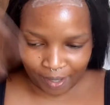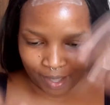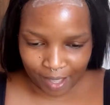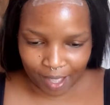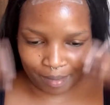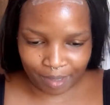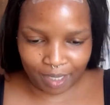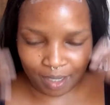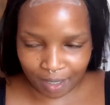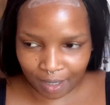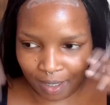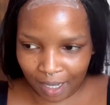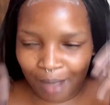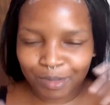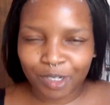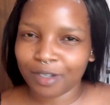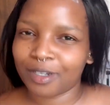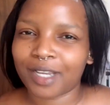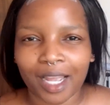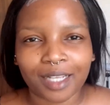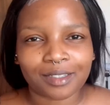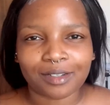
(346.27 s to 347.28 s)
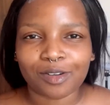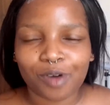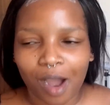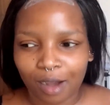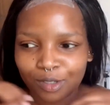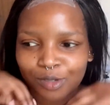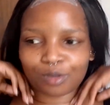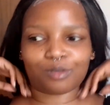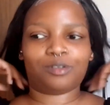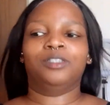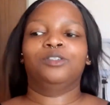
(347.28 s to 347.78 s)
I mean, I'm sure you guys know how
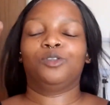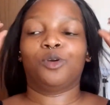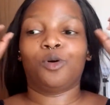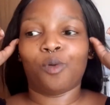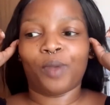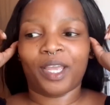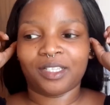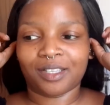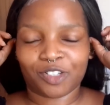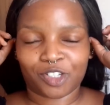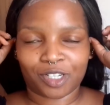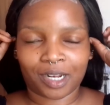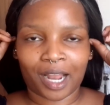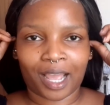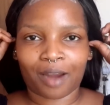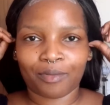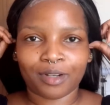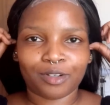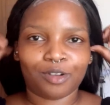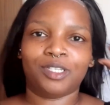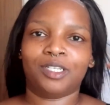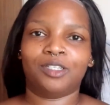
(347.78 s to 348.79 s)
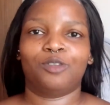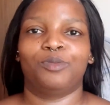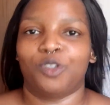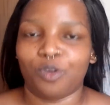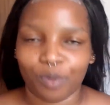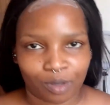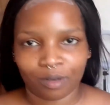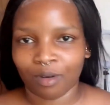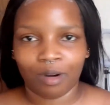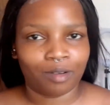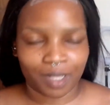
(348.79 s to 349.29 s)
to install wigs and shit. Like, I really don't need to be
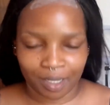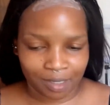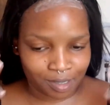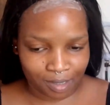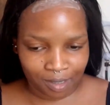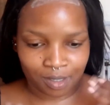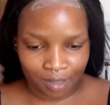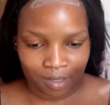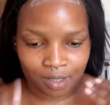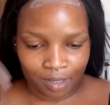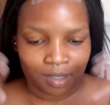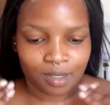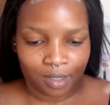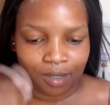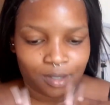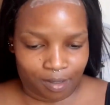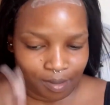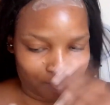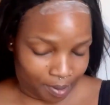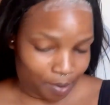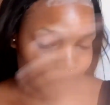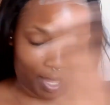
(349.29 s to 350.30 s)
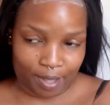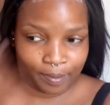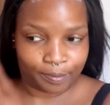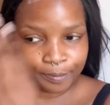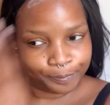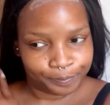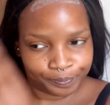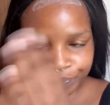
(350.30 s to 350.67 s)
showing you all of this. But okay.